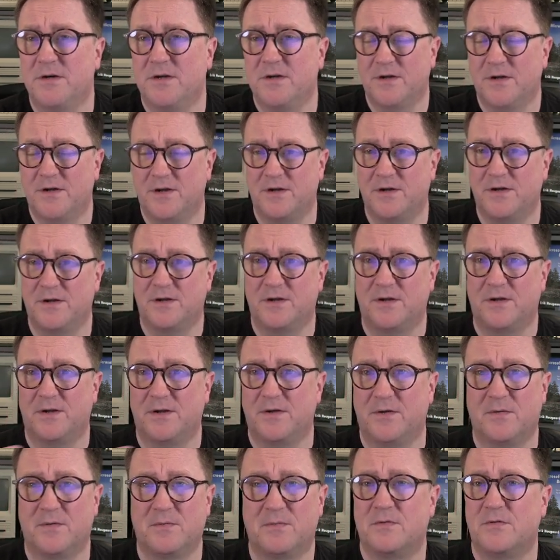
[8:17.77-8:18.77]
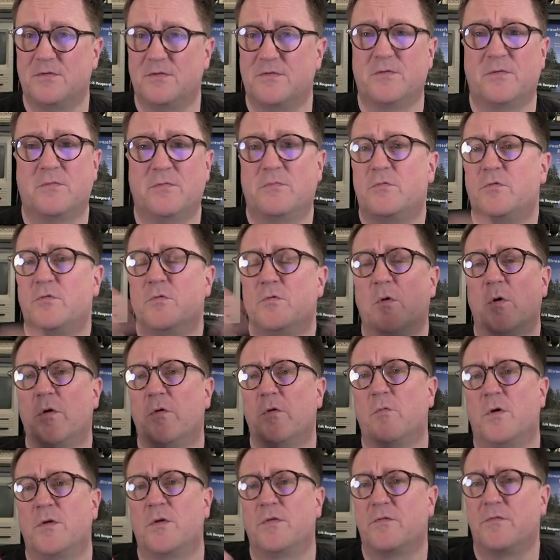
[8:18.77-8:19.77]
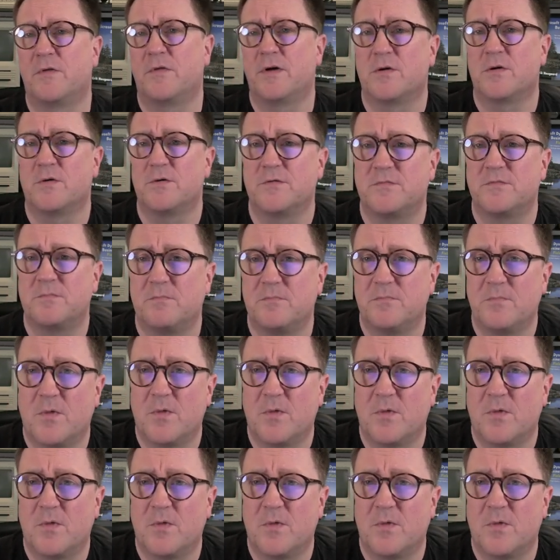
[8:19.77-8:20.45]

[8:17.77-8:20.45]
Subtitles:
So do we only want the records